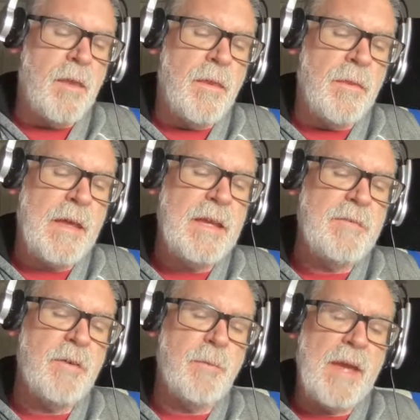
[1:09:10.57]
they
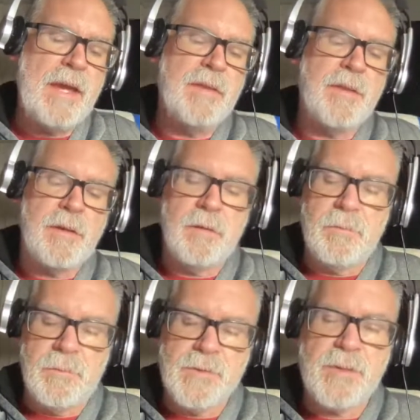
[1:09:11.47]
even made
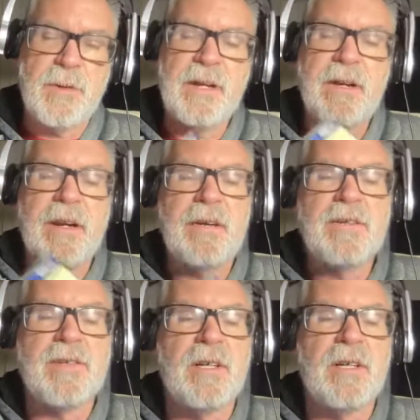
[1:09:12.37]
here's